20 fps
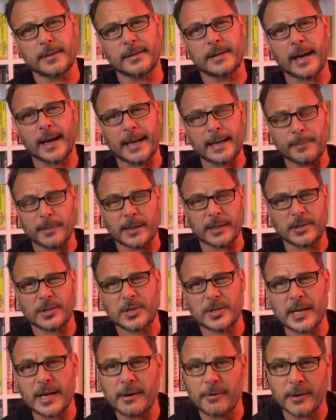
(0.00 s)
game in the
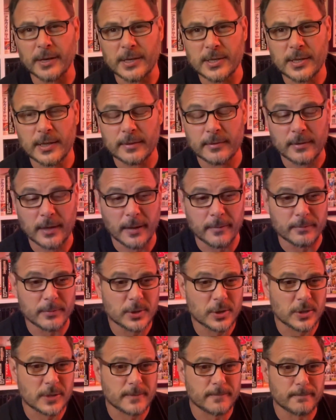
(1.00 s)
series and
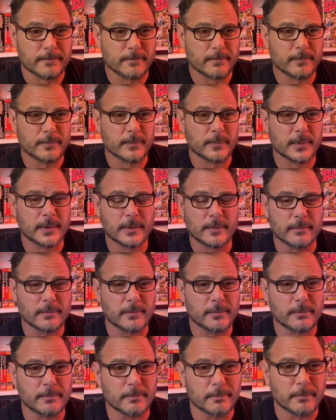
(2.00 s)
just
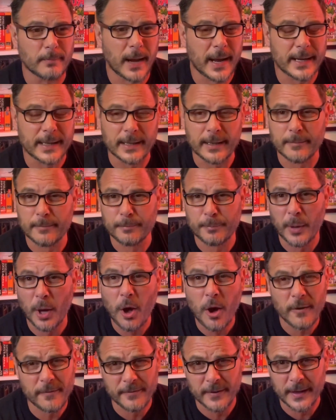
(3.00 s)
made it
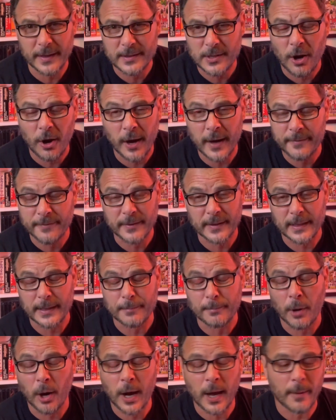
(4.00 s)
perfect, I think, in
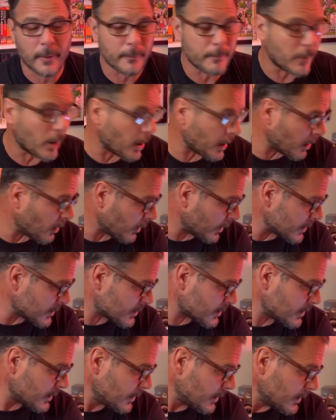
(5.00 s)
my
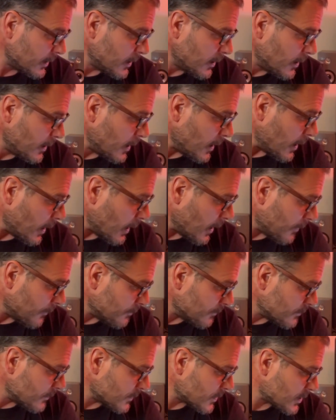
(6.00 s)
eyes.
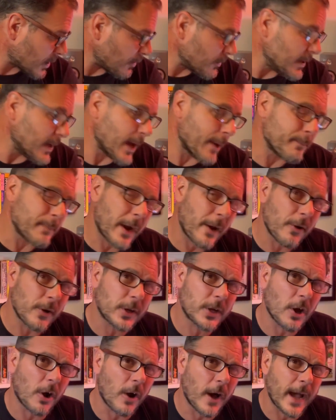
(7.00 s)
So yeah, Mario
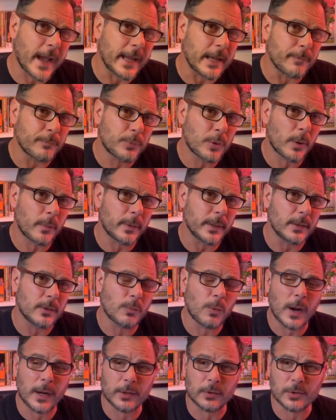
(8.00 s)
Kart 8 and probably the
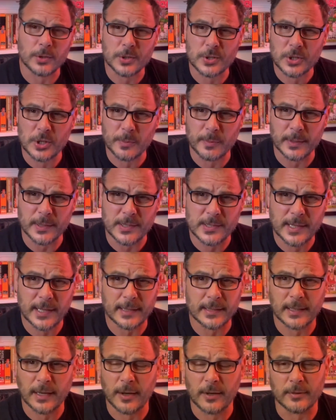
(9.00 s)
one on the Super
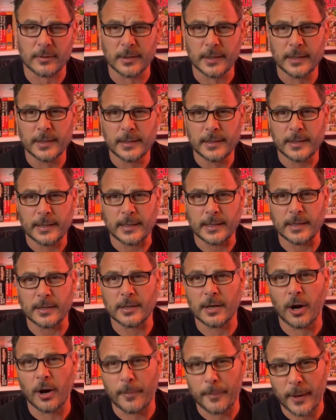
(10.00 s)
Nintendo
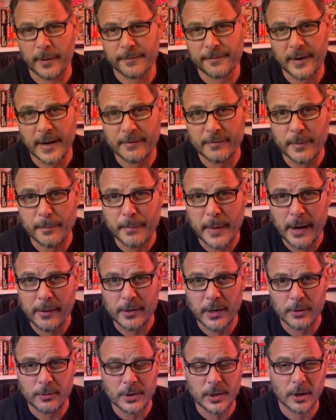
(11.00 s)
are my favourite
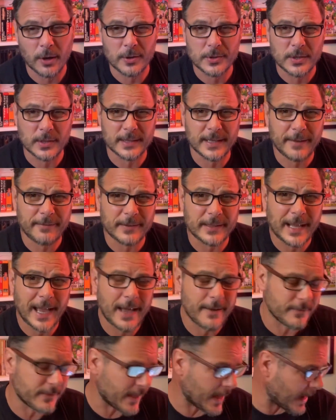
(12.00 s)
Mario Kart. So I definitely
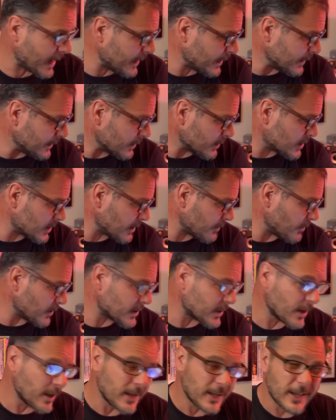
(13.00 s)
have that in the
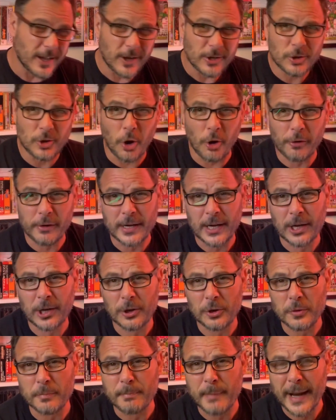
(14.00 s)
series. Got to
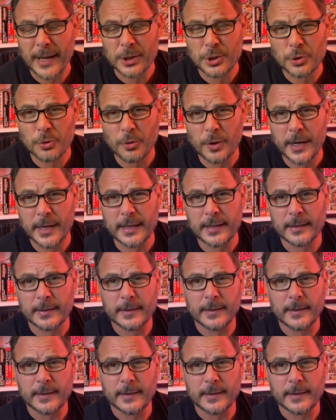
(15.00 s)
include Metroid.